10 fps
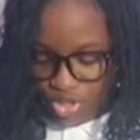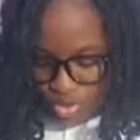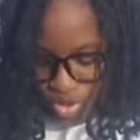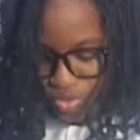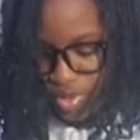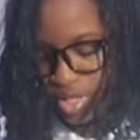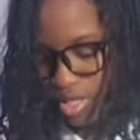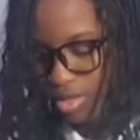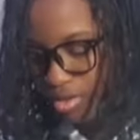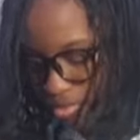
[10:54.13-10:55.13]
the shorts over it
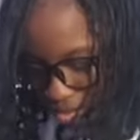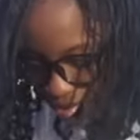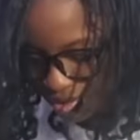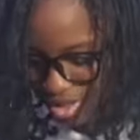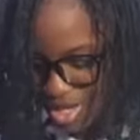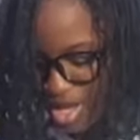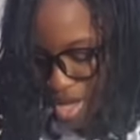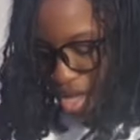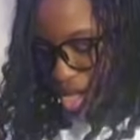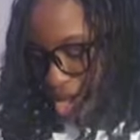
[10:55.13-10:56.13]
again.
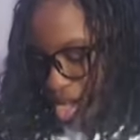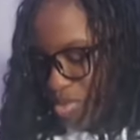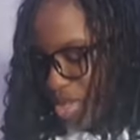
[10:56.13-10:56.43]
I hope